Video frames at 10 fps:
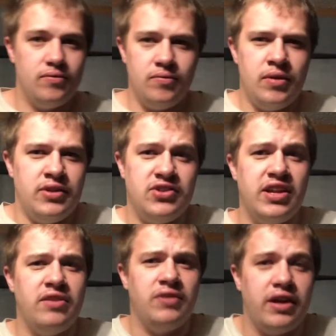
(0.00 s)
instead
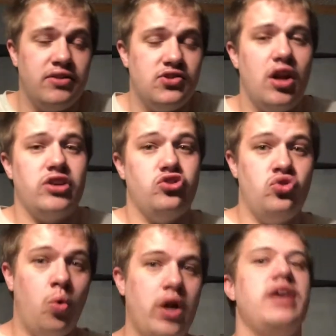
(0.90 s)
of like Sonic's
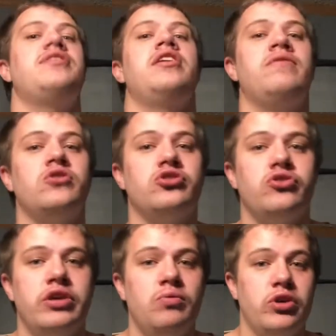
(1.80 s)
20th
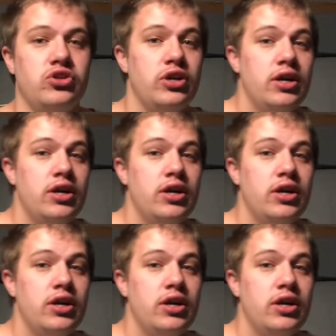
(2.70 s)
anniversary, which,